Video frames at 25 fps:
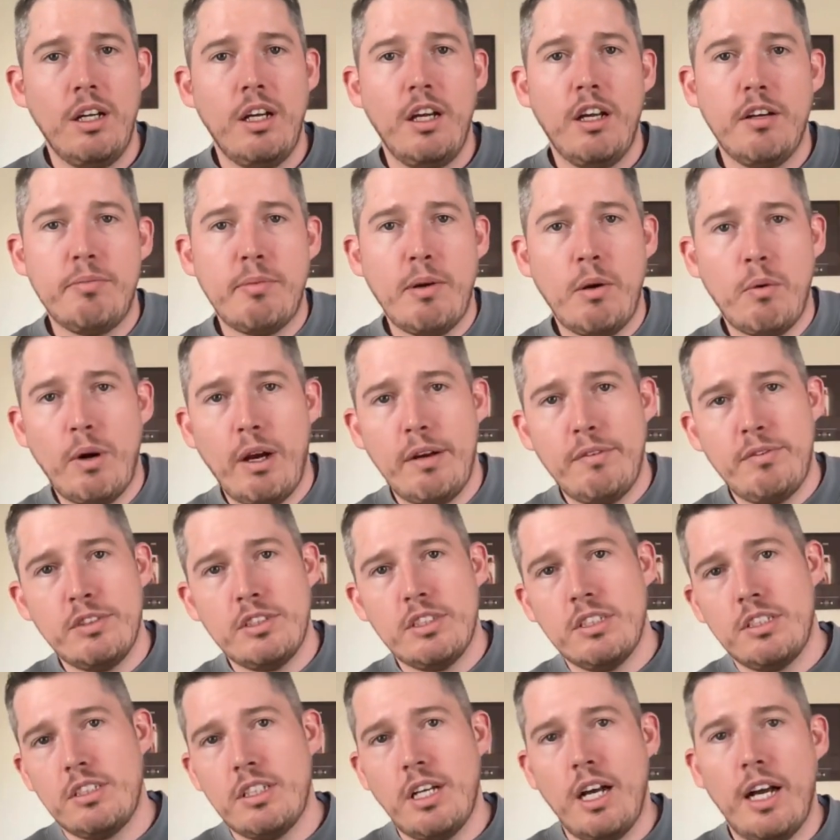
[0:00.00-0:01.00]
If my wife
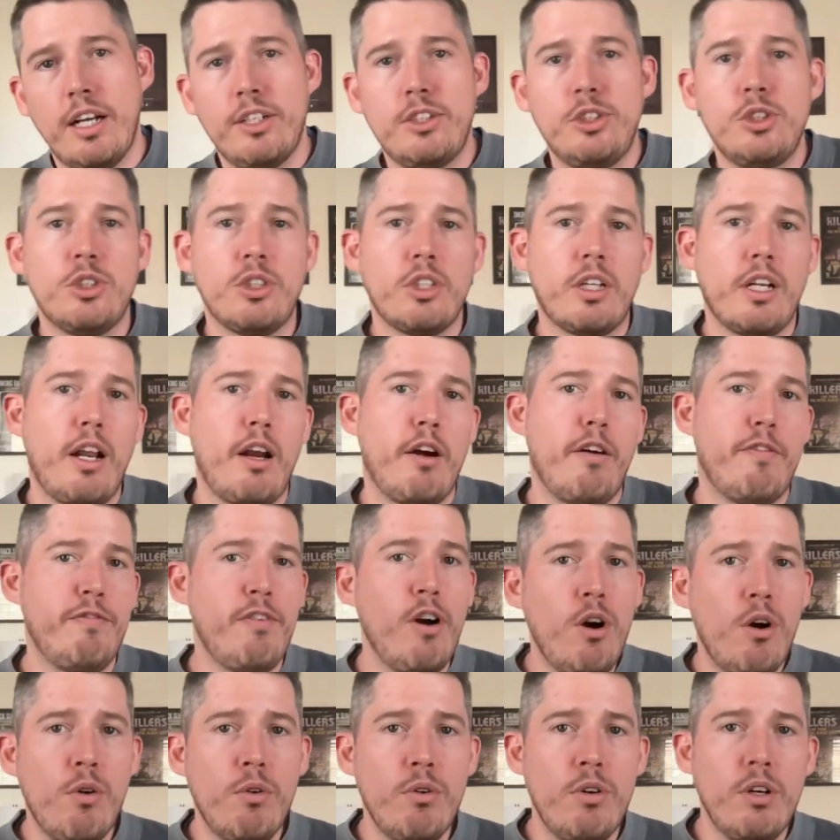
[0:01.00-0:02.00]
is inside, she's looking at her
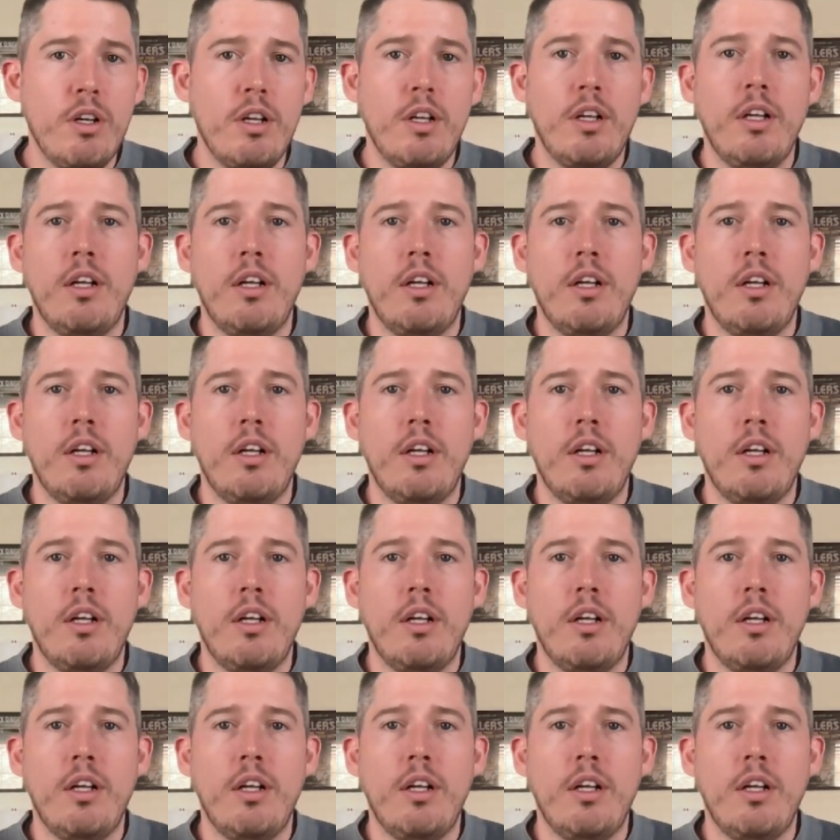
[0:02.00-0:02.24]
phone.